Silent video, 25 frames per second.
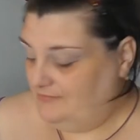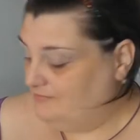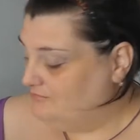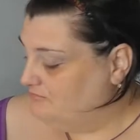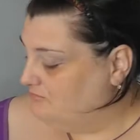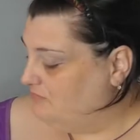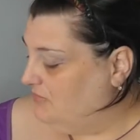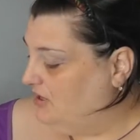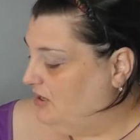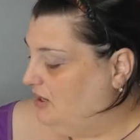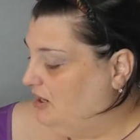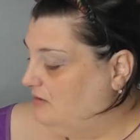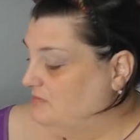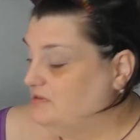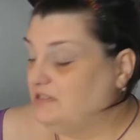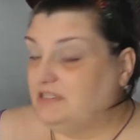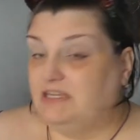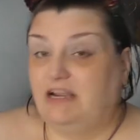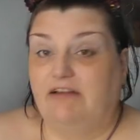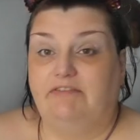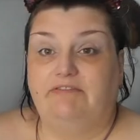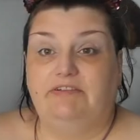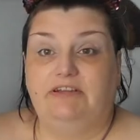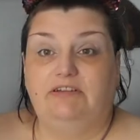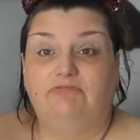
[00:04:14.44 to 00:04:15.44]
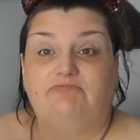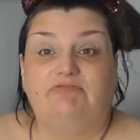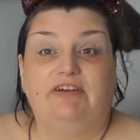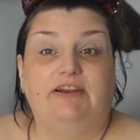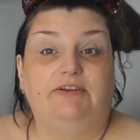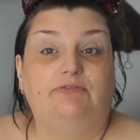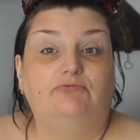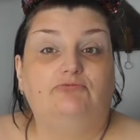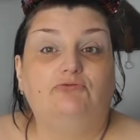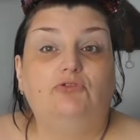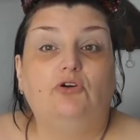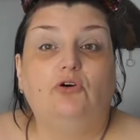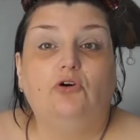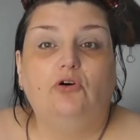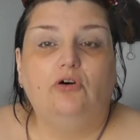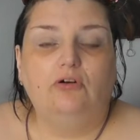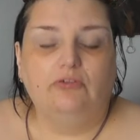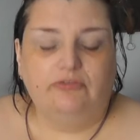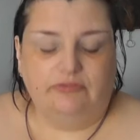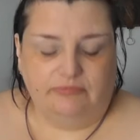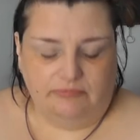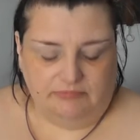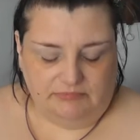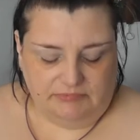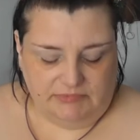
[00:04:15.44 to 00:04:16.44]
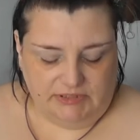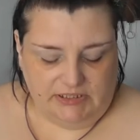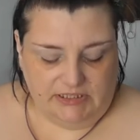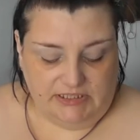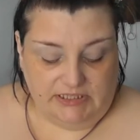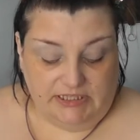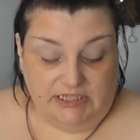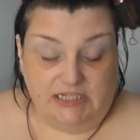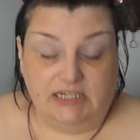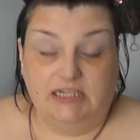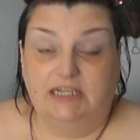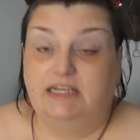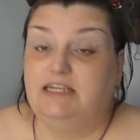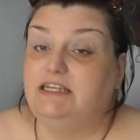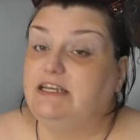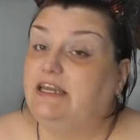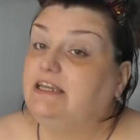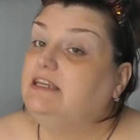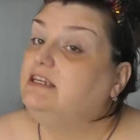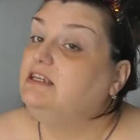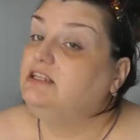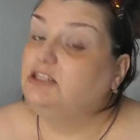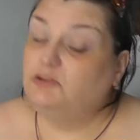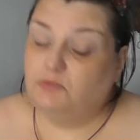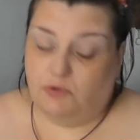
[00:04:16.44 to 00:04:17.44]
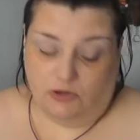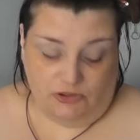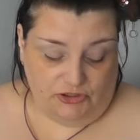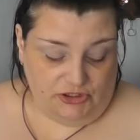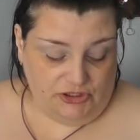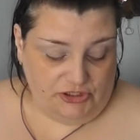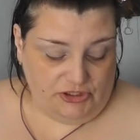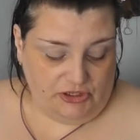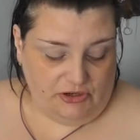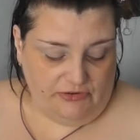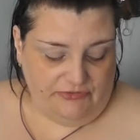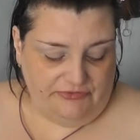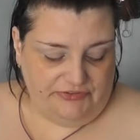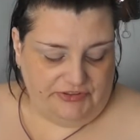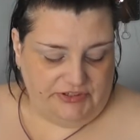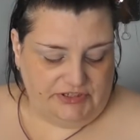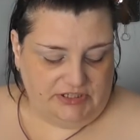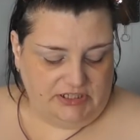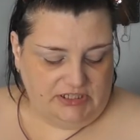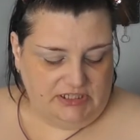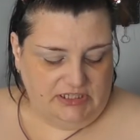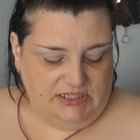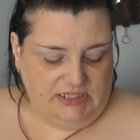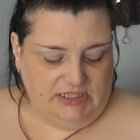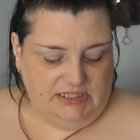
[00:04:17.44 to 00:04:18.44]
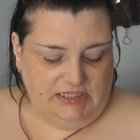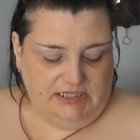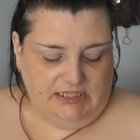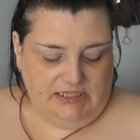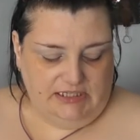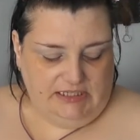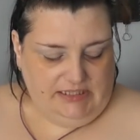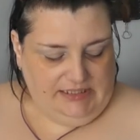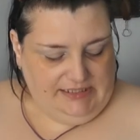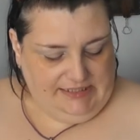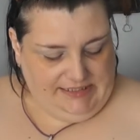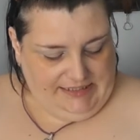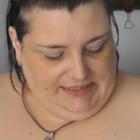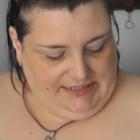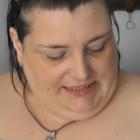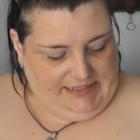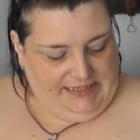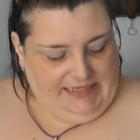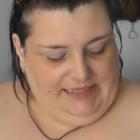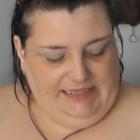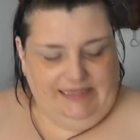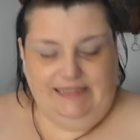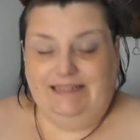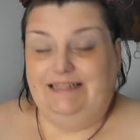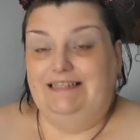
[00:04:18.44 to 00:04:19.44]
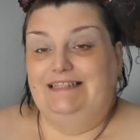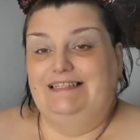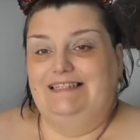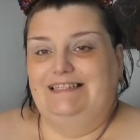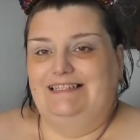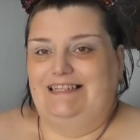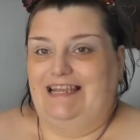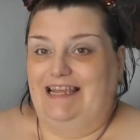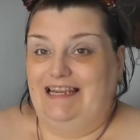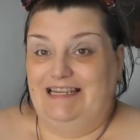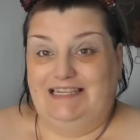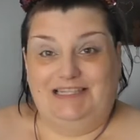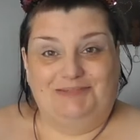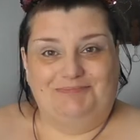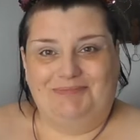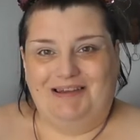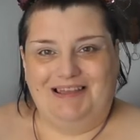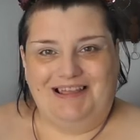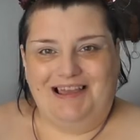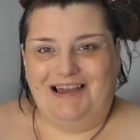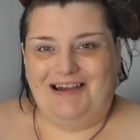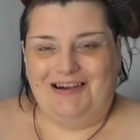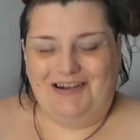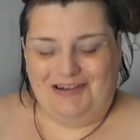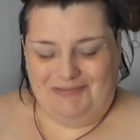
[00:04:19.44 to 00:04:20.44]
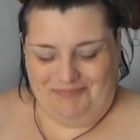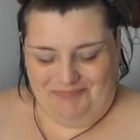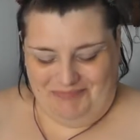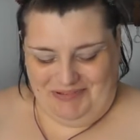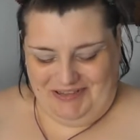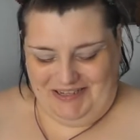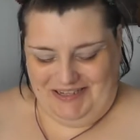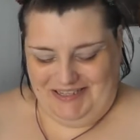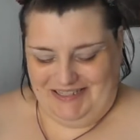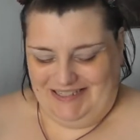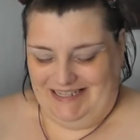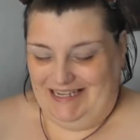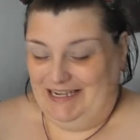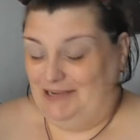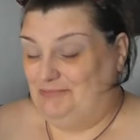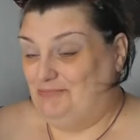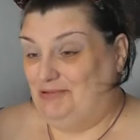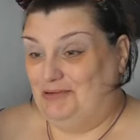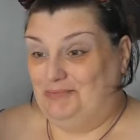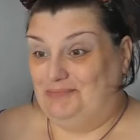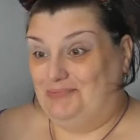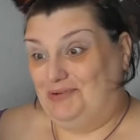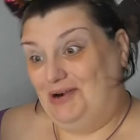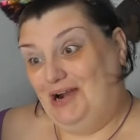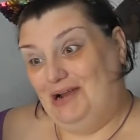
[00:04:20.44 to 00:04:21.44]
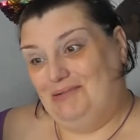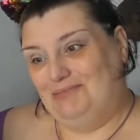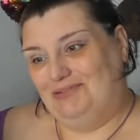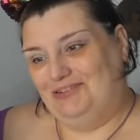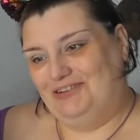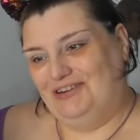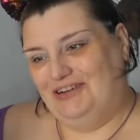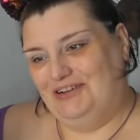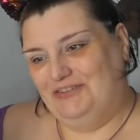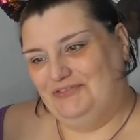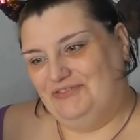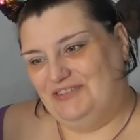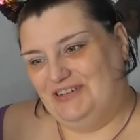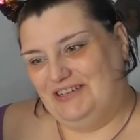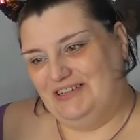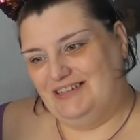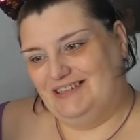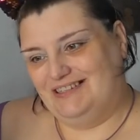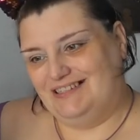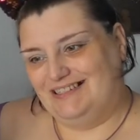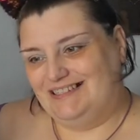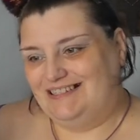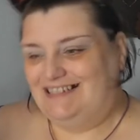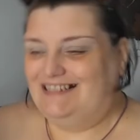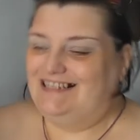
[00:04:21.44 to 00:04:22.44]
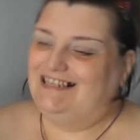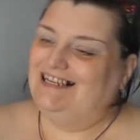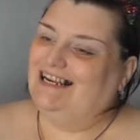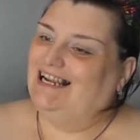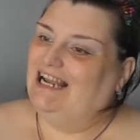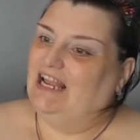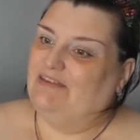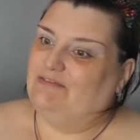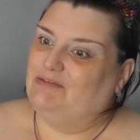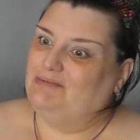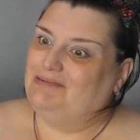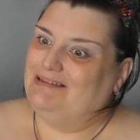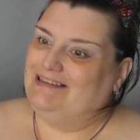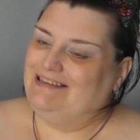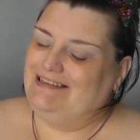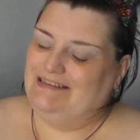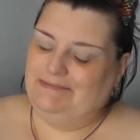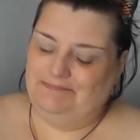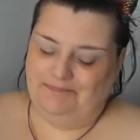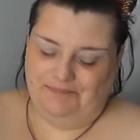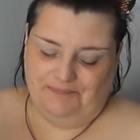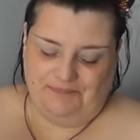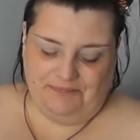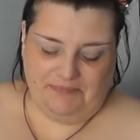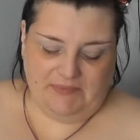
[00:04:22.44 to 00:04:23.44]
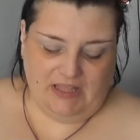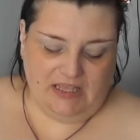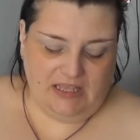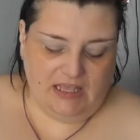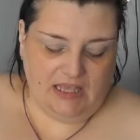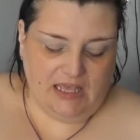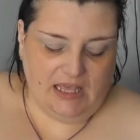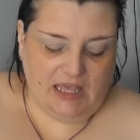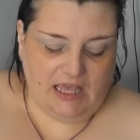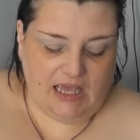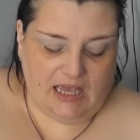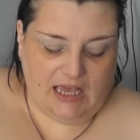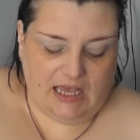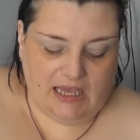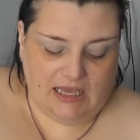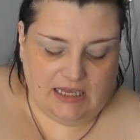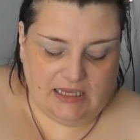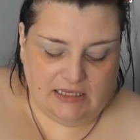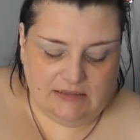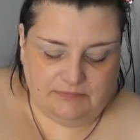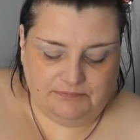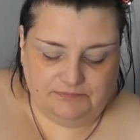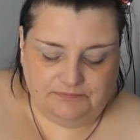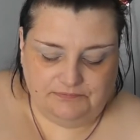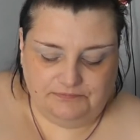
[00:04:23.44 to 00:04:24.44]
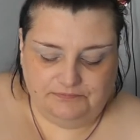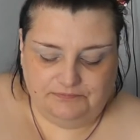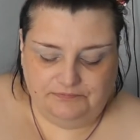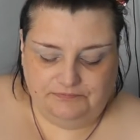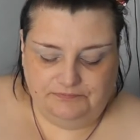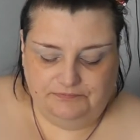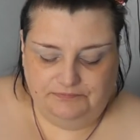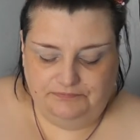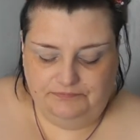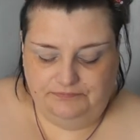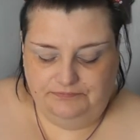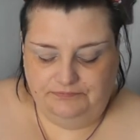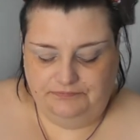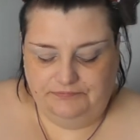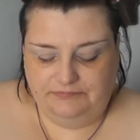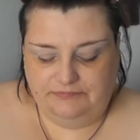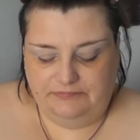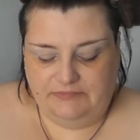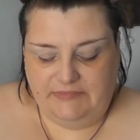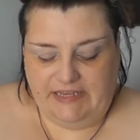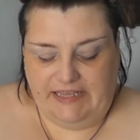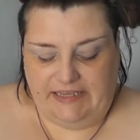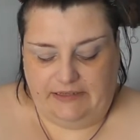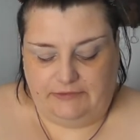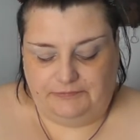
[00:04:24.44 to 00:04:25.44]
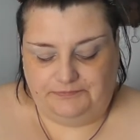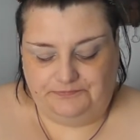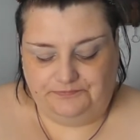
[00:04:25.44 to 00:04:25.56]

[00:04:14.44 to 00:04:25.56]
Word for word: My arm is currently red raw from continually taking swatches off that stained my arm because I didn't put primer on it first. Clever me. Now,